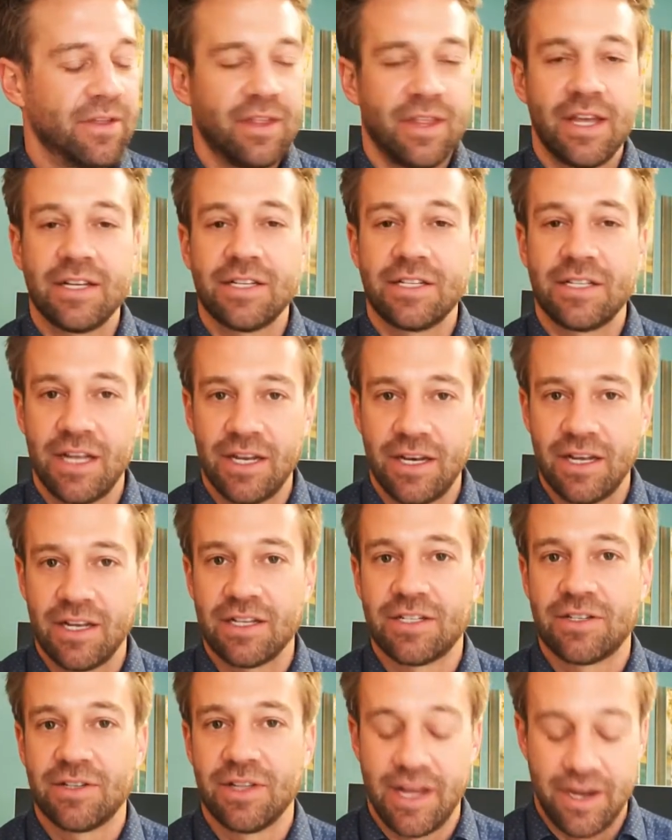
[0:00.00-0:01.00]
They send
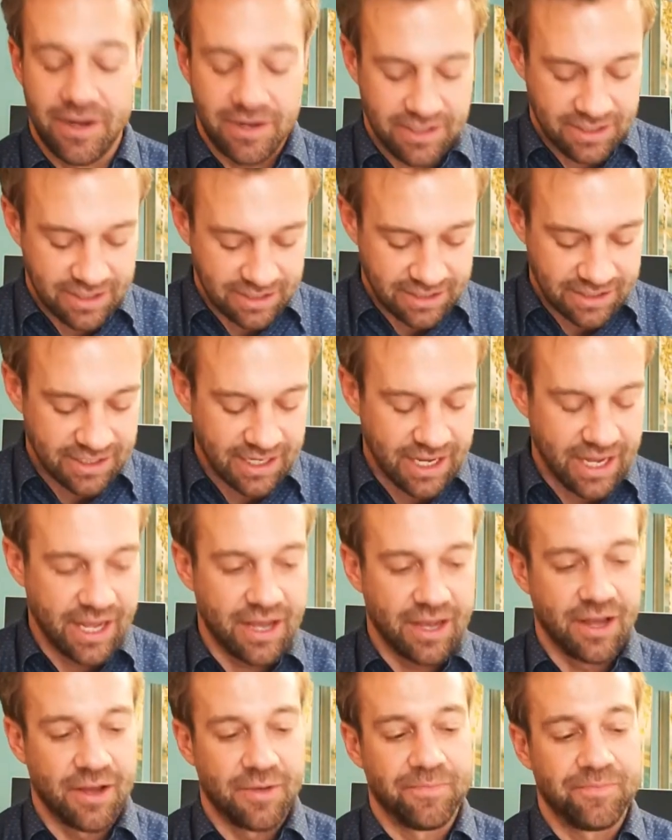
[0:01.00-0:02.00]
us letters that
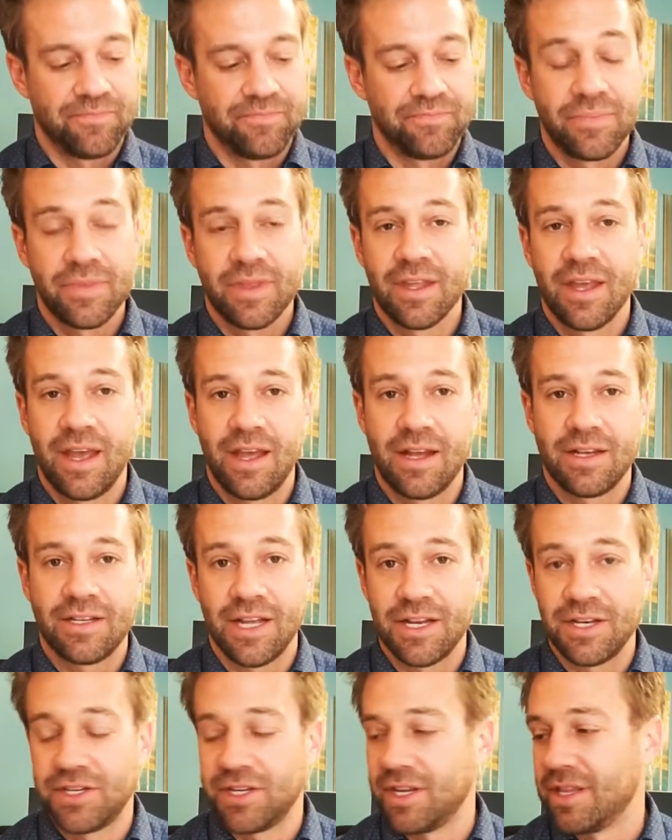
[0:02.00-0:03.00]
say, um, hey,
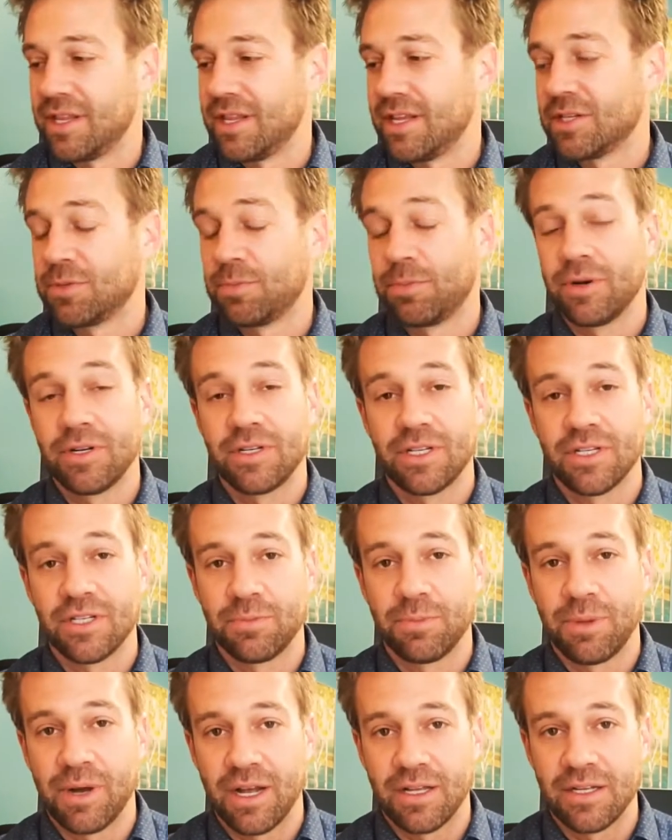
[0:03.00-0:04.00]
attention, this
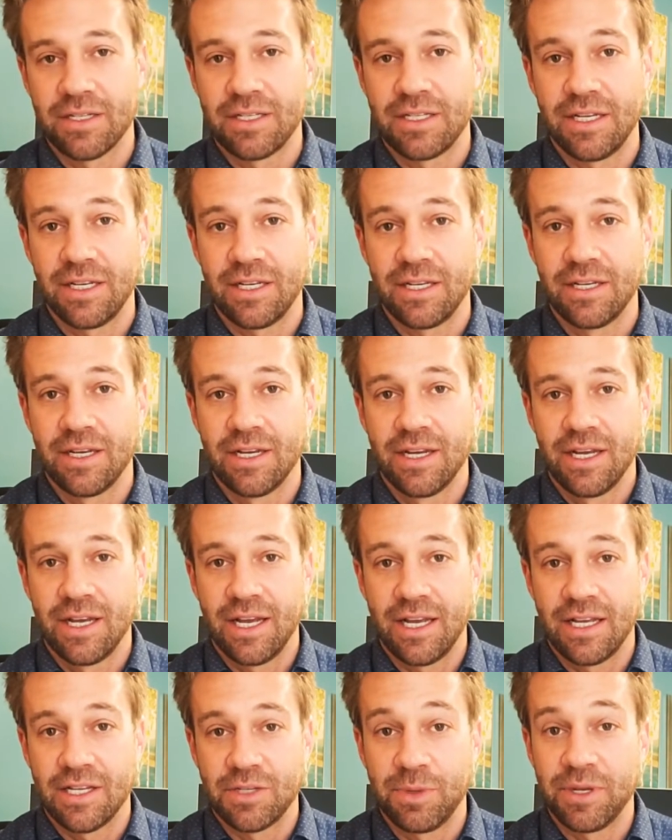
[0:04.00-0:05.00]
person's policy
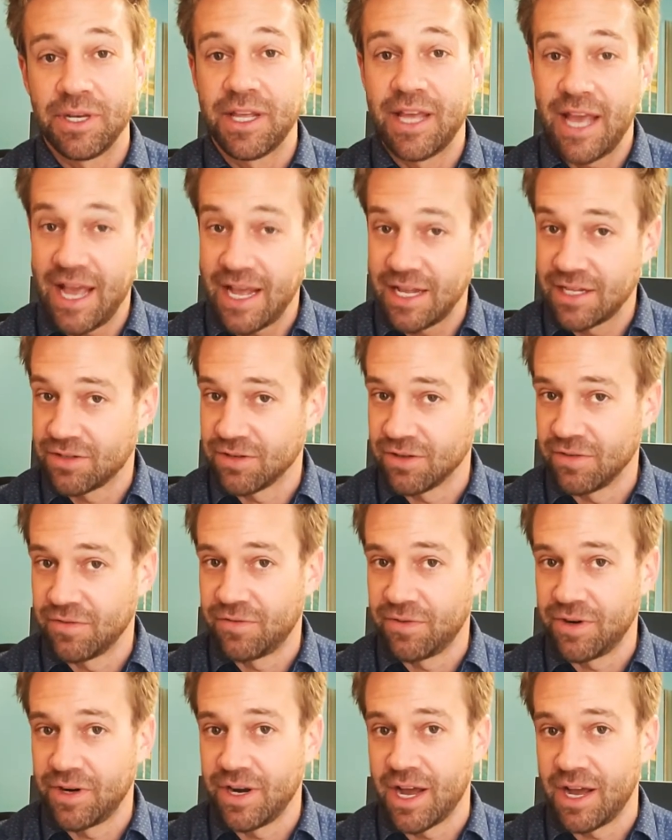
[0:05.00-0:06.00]
has been canceled
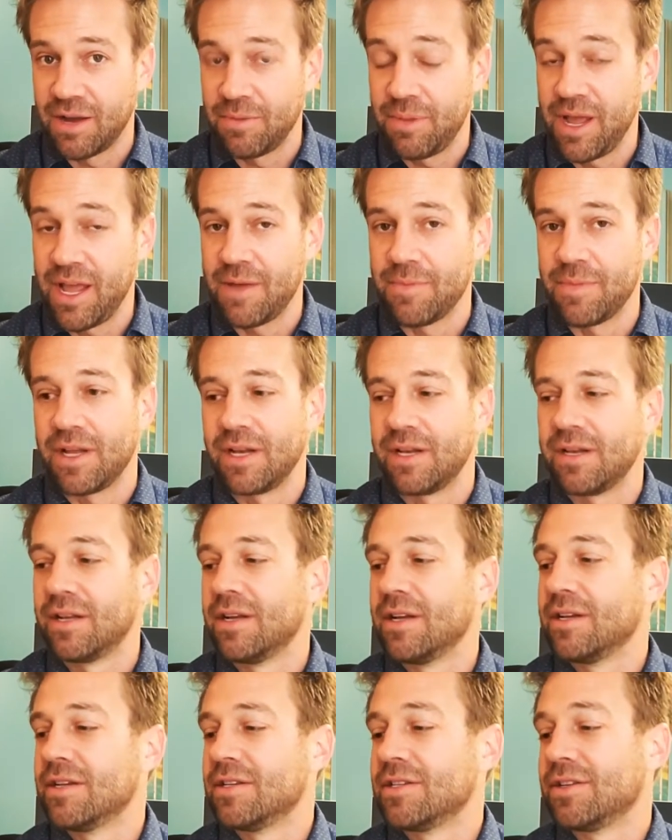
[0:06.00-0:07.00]
for non
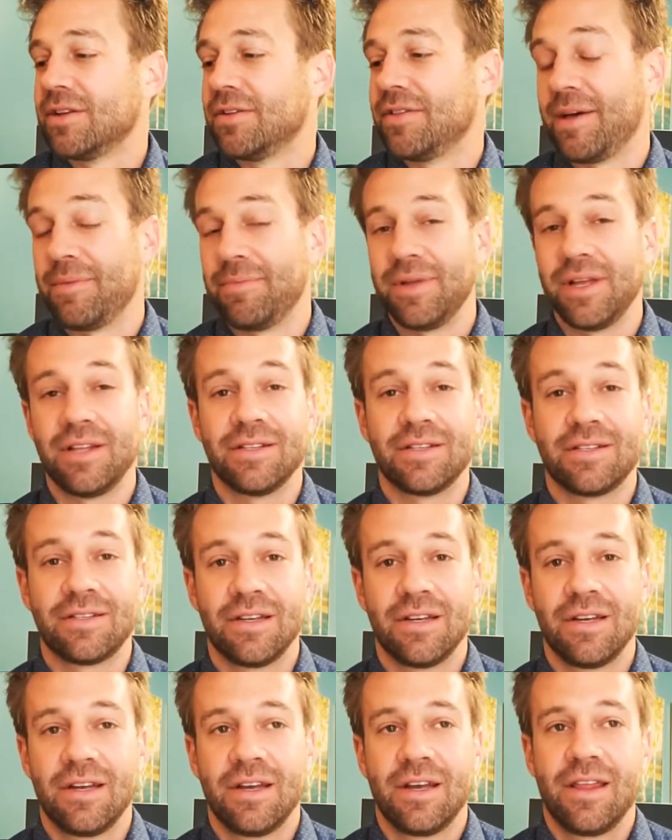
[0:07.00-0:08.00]
payment. So that means
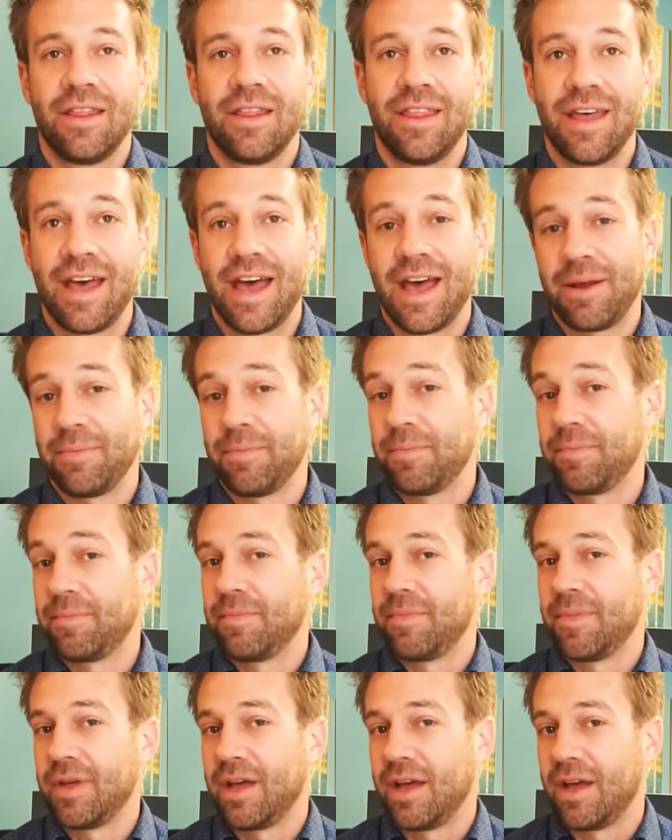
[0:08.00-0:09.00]
that
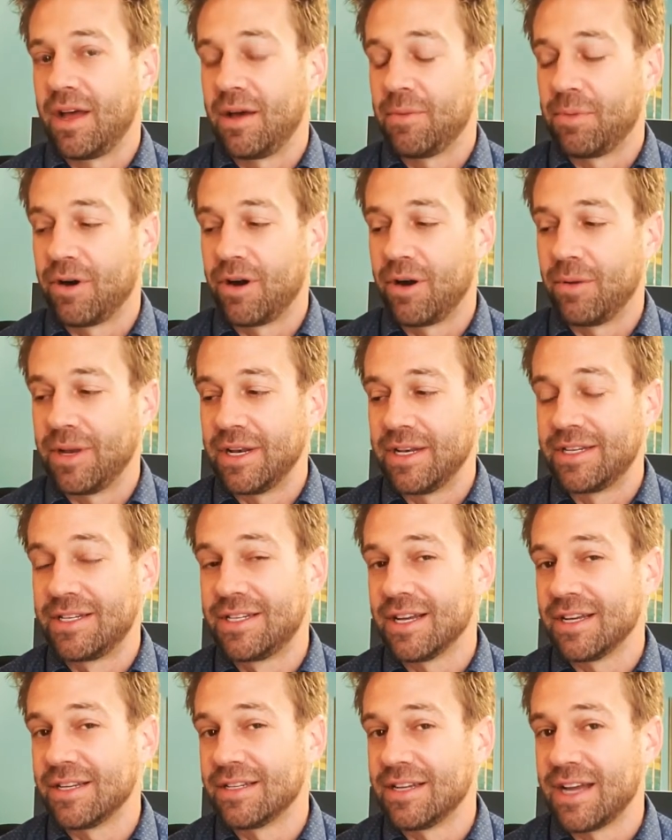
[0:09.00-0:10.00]
uh,
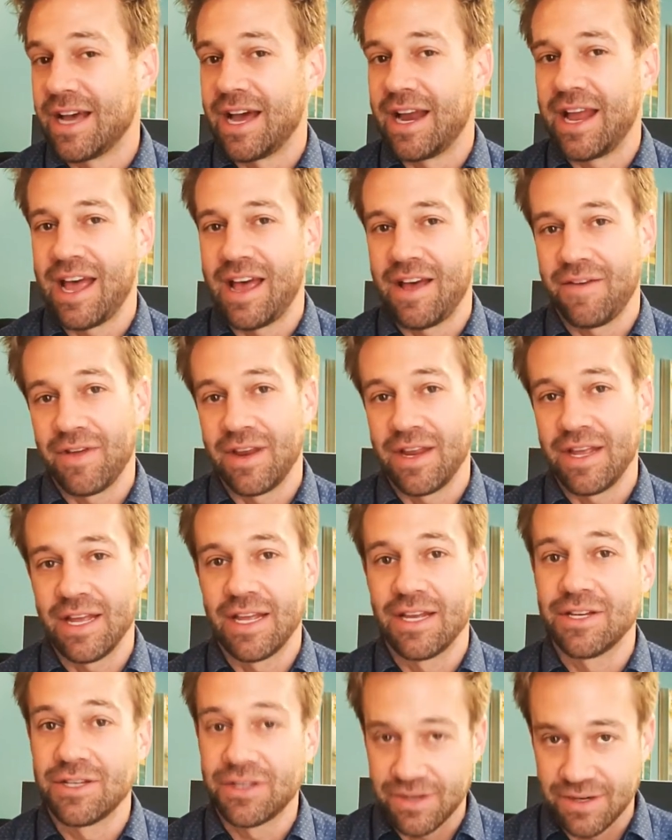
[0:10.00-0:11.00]
apartment does not have any
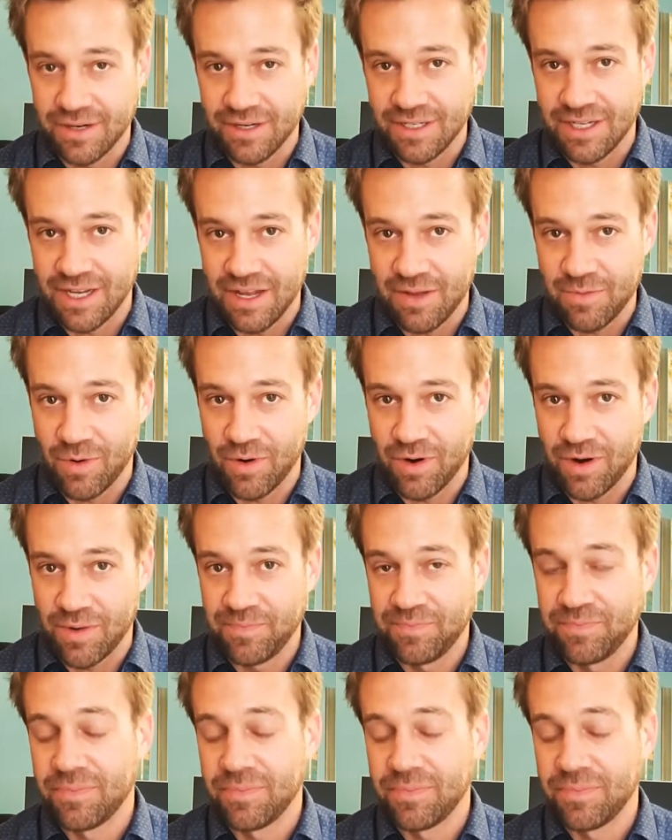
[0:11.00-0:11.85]
insurance anymore.